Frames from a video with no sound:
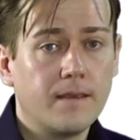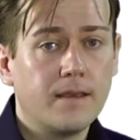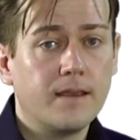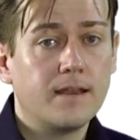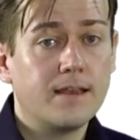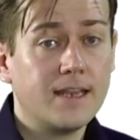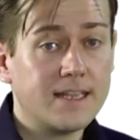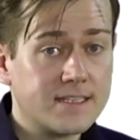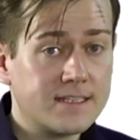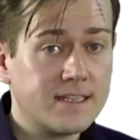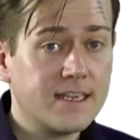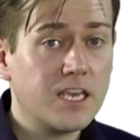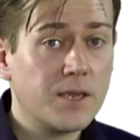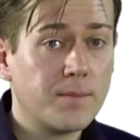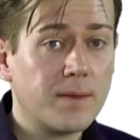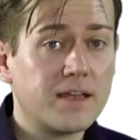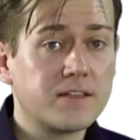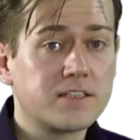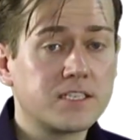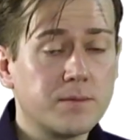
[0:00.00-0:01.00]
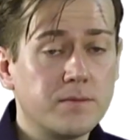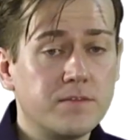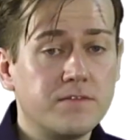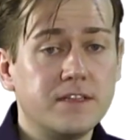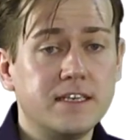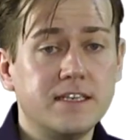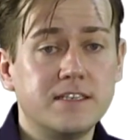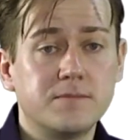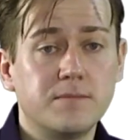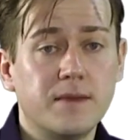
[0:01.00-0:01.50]
Let's think about some of
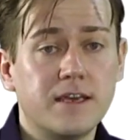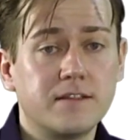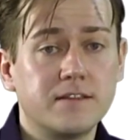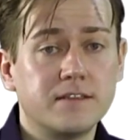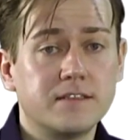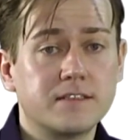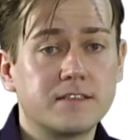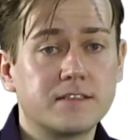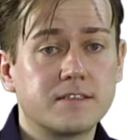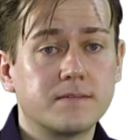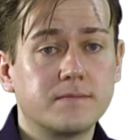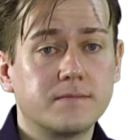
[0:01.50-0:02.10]
these methods.